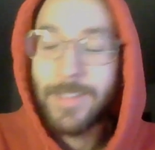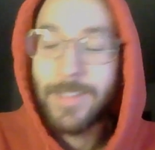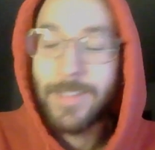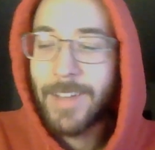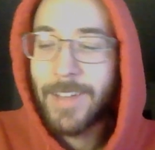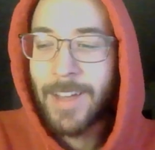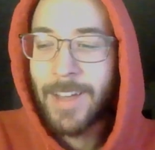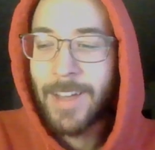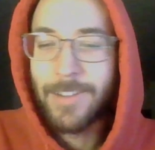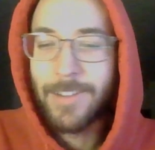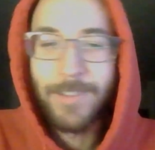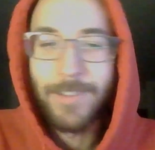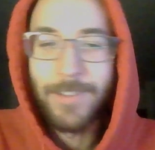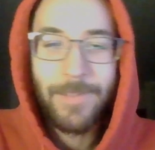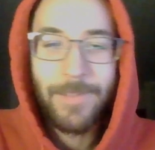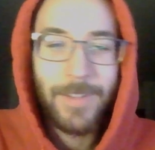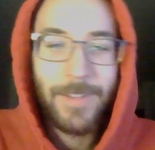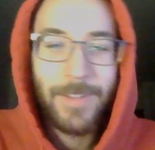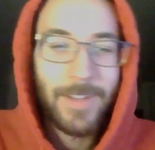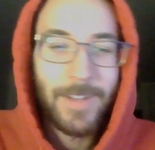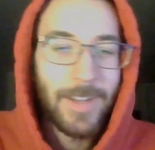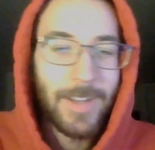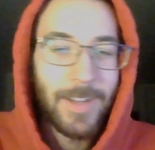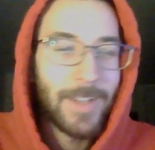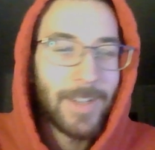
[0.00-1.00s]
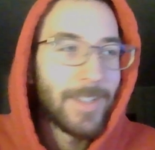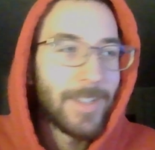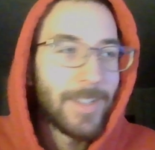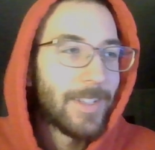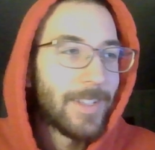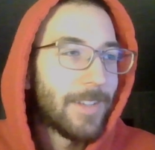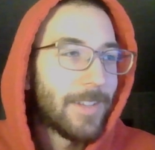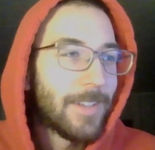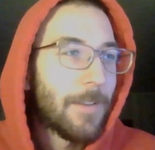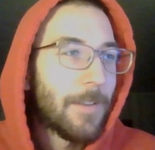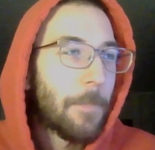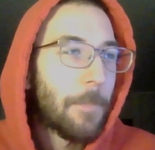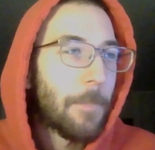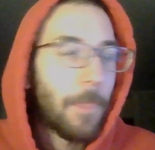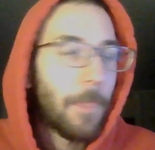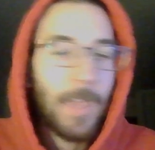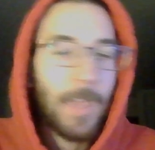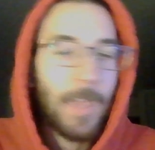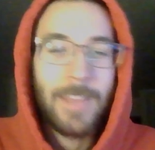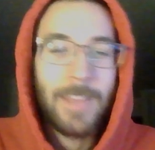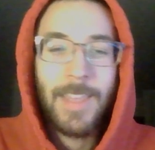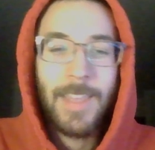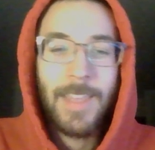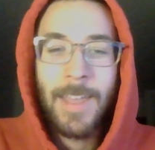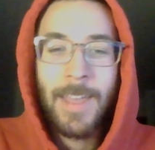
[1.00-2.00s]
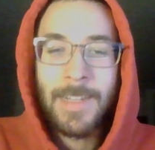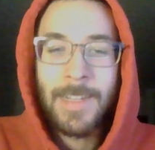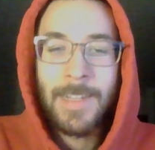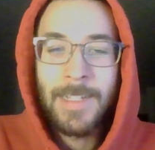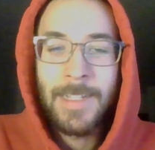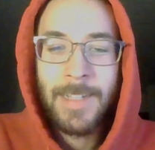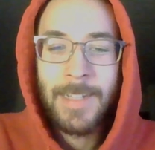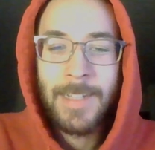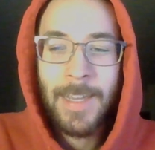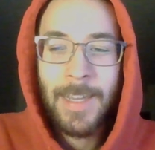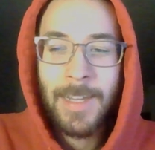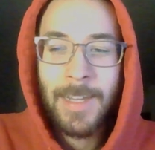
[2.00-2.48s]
I don't even at the end of the day,